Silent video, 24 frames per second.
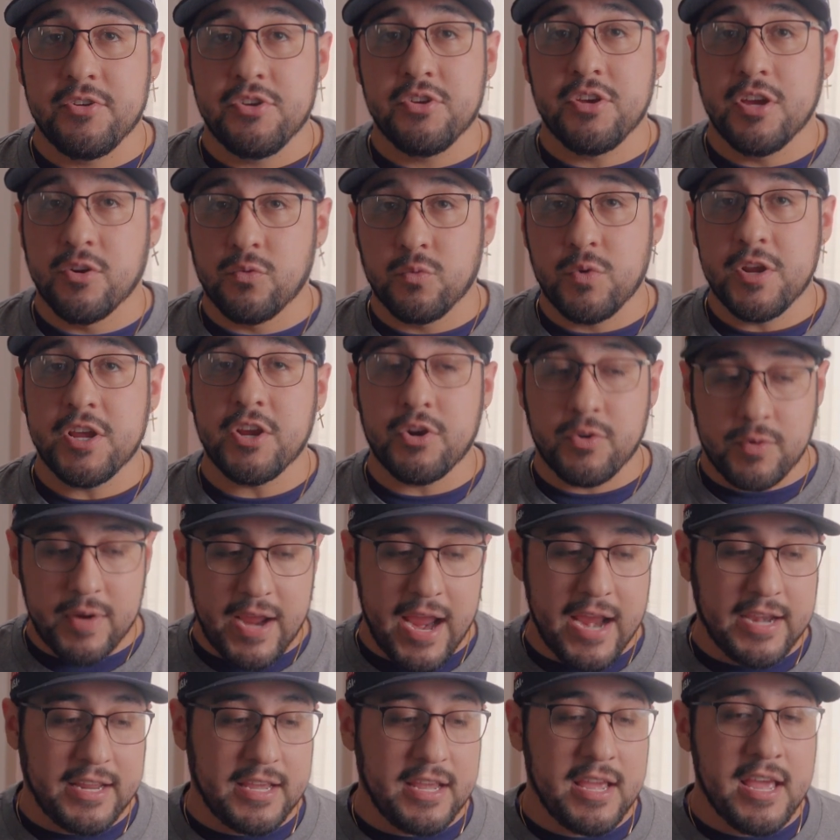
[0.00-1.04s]
You can
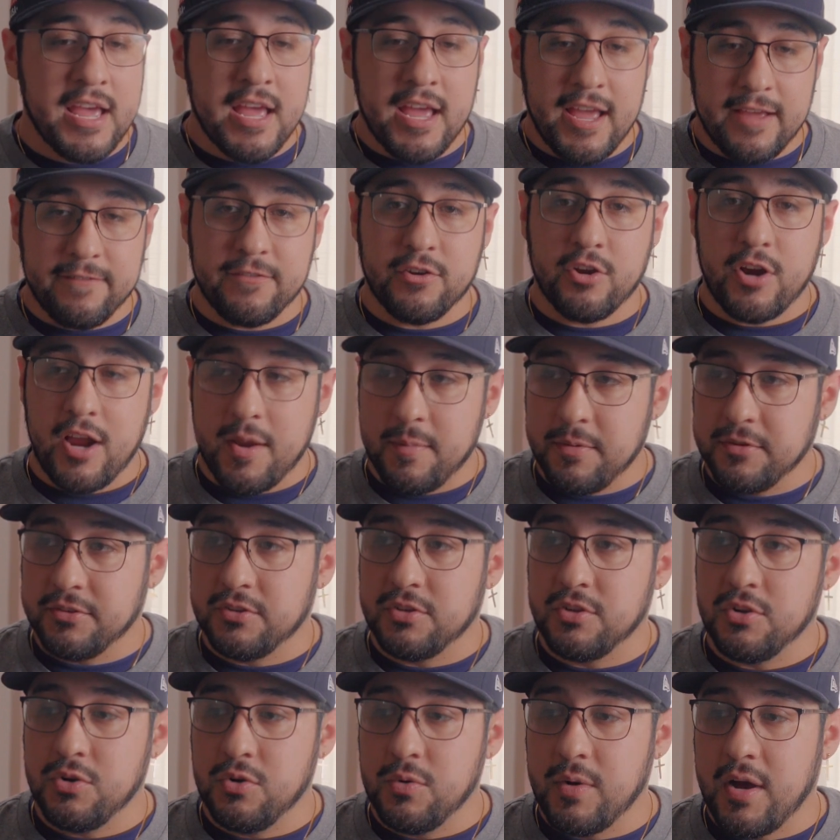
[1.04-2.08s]
recreate it if you're able
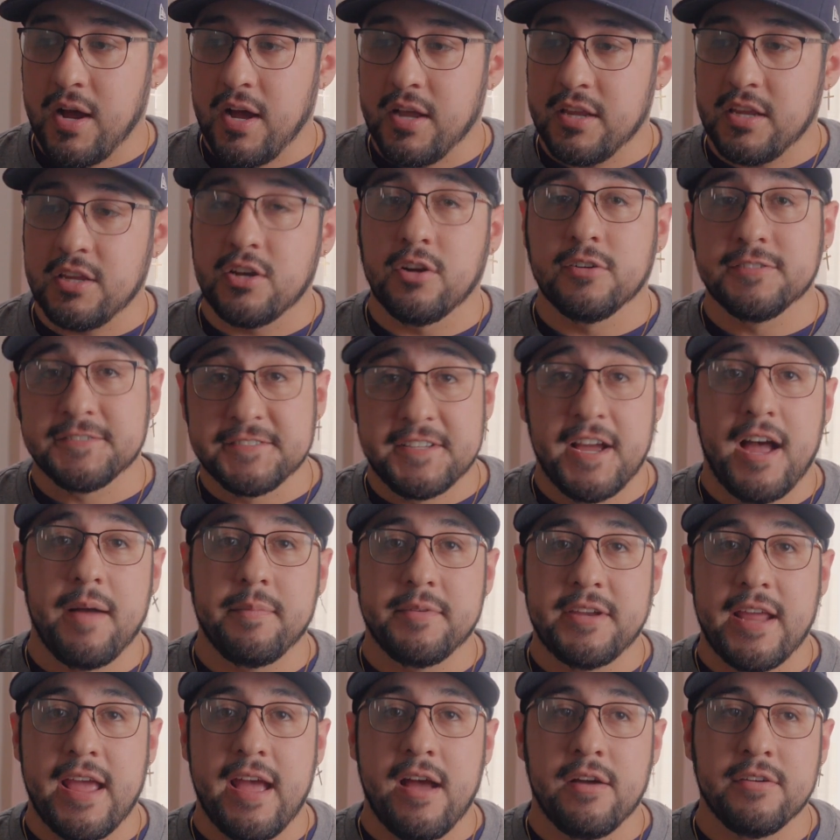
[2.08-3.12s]
to, uh, you know,
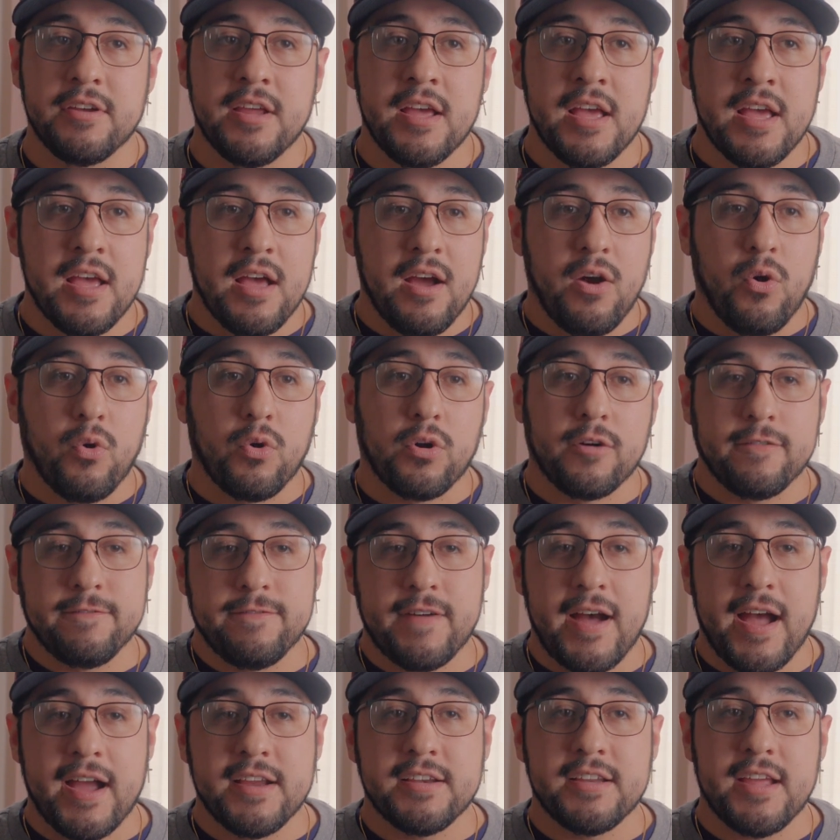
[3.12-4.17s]
stop down or
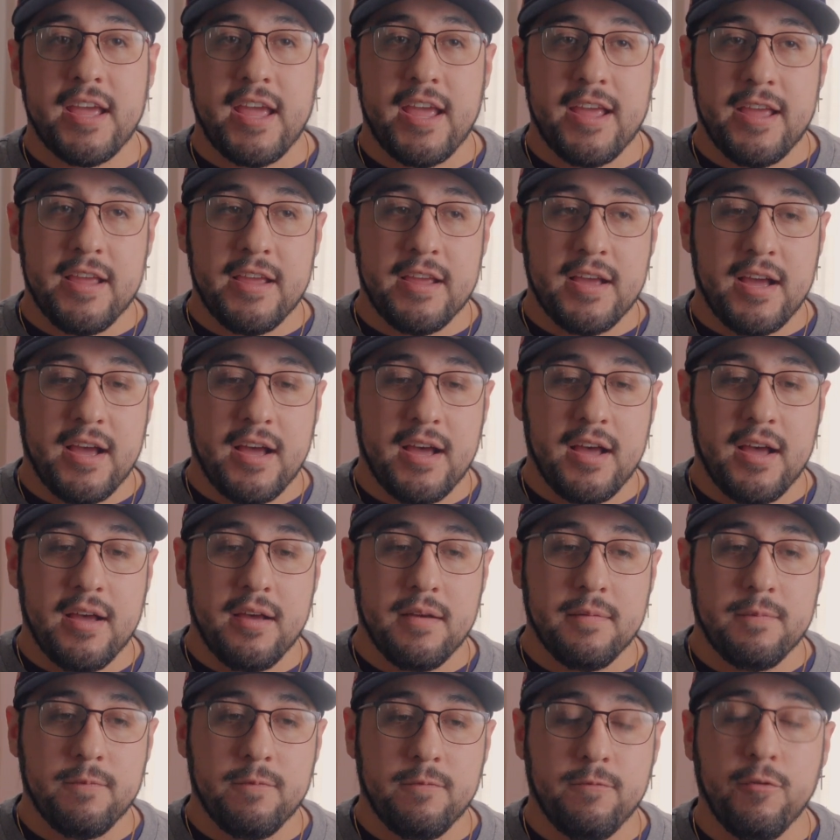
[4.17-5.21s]
find a
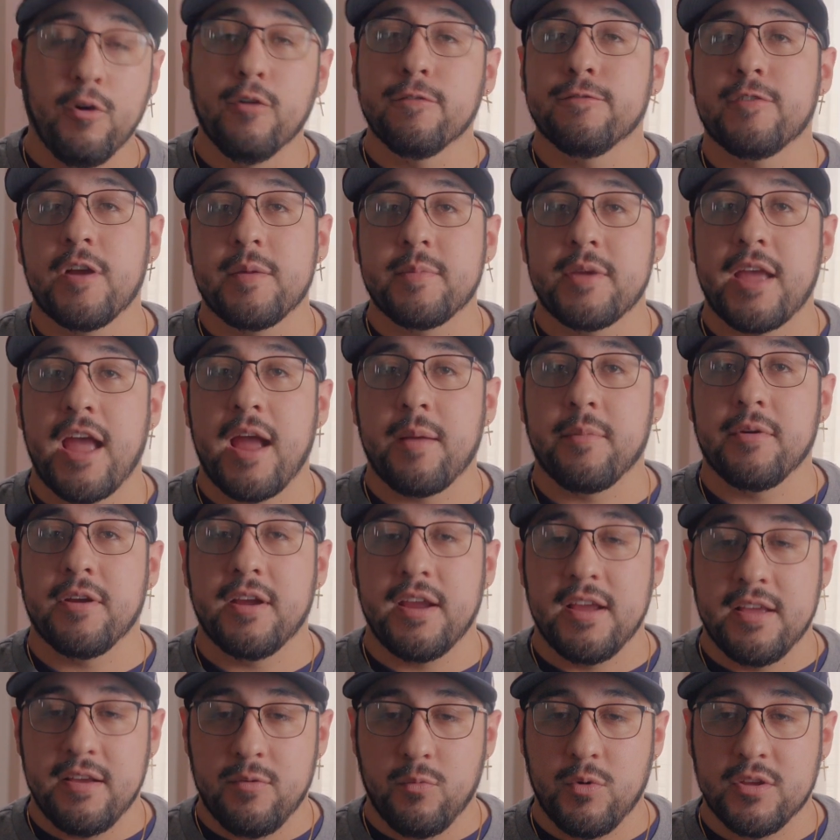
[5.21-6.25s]
uh, full frame
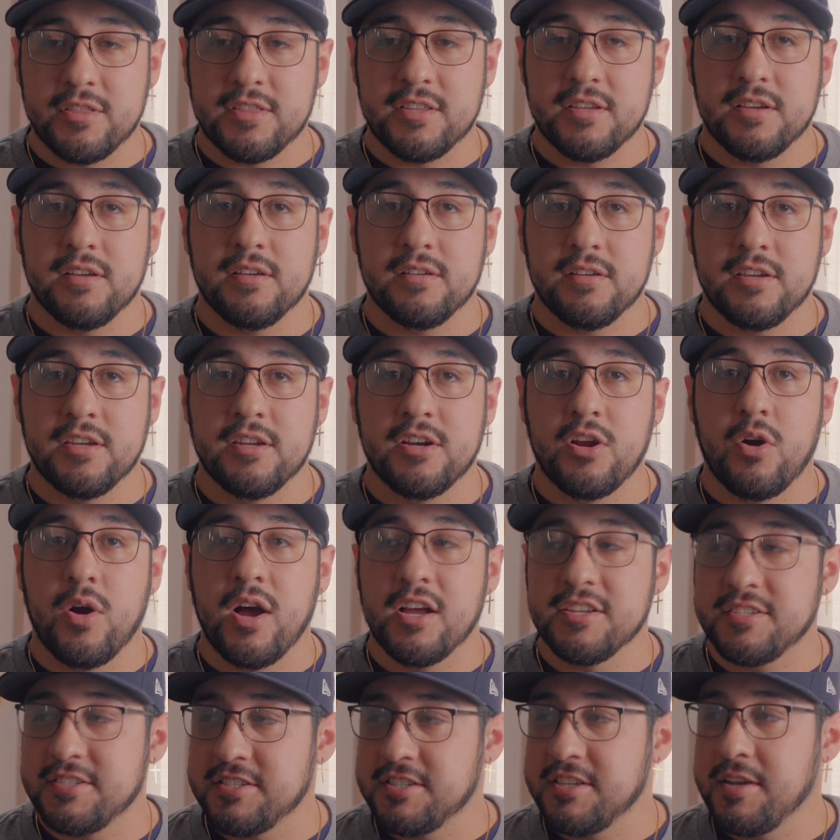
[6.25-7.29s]
camera with the, you know,
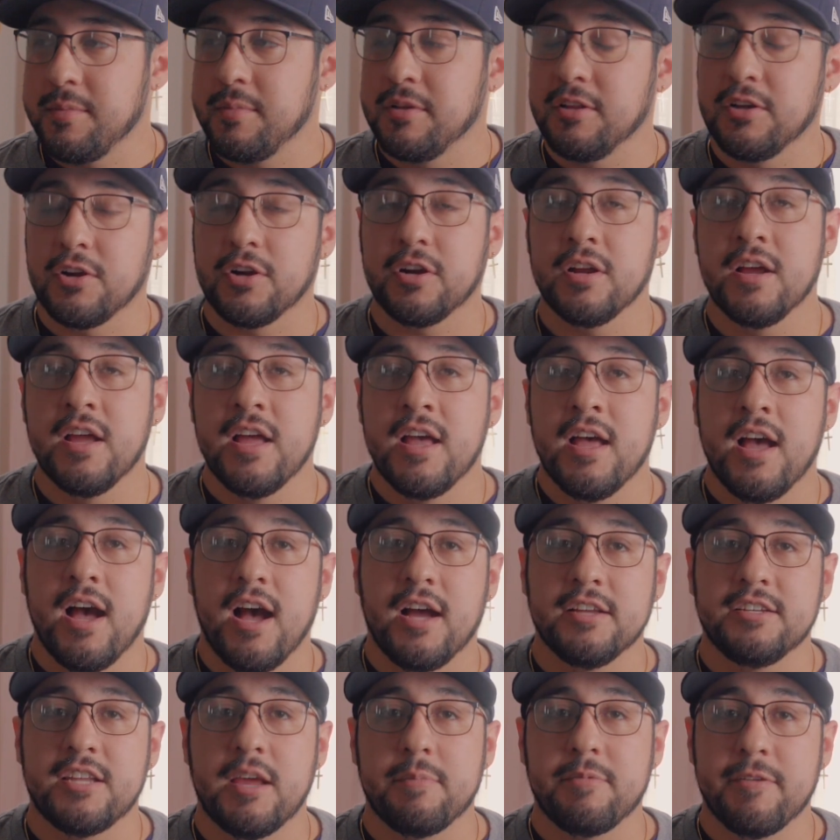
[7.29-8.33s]
a similar
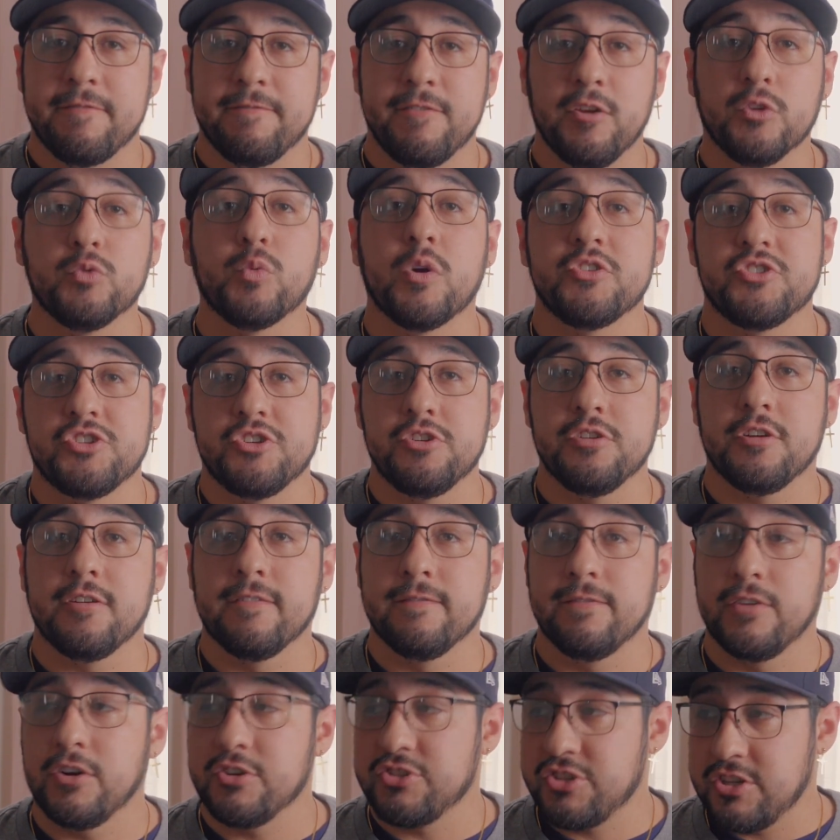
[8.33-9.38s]
uh, depth of field once you do
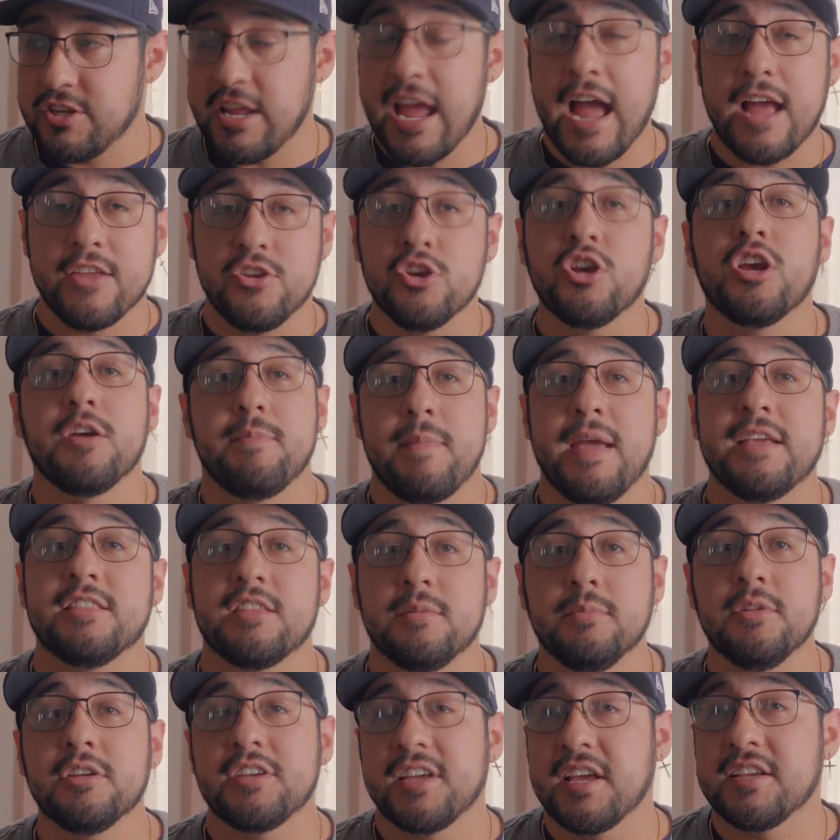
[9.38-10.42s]
conversion. Yeah, you can make
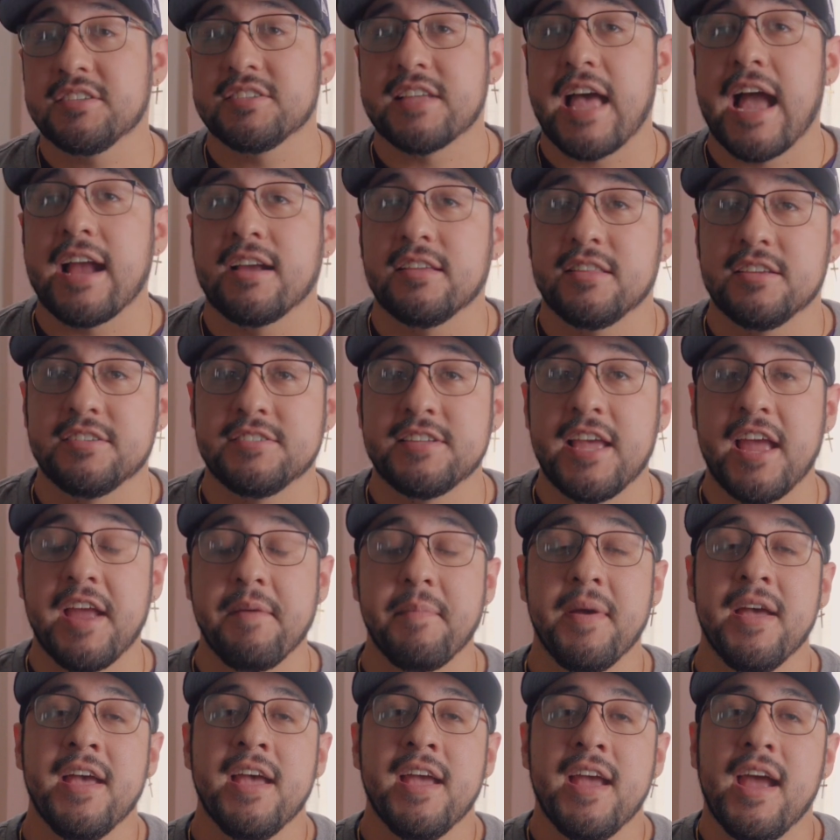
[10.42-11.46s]
them look exactly the same
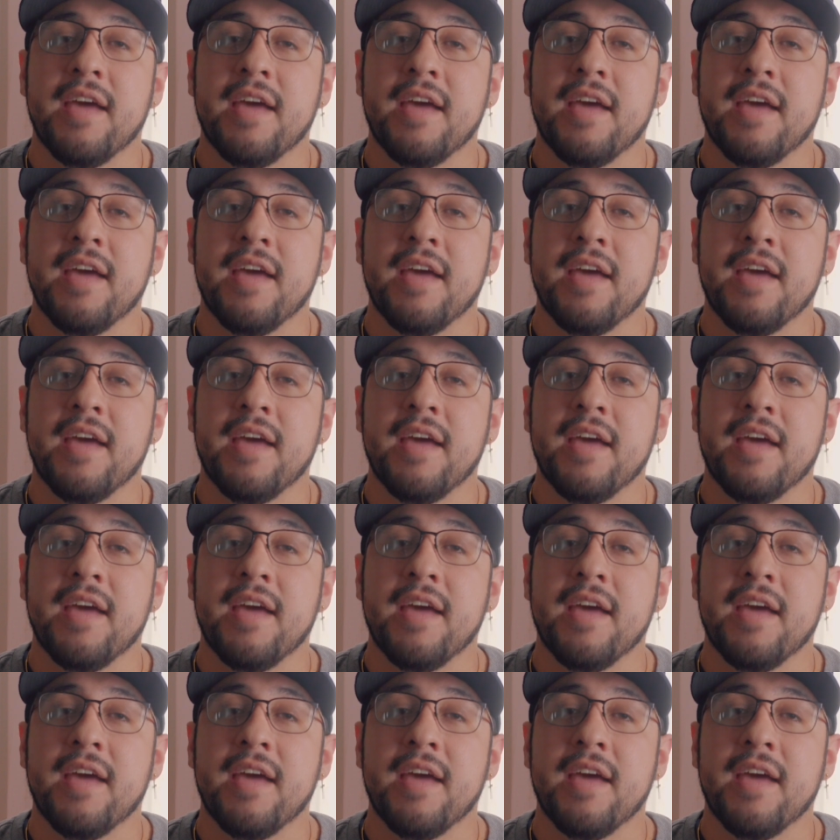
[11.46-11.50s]
same.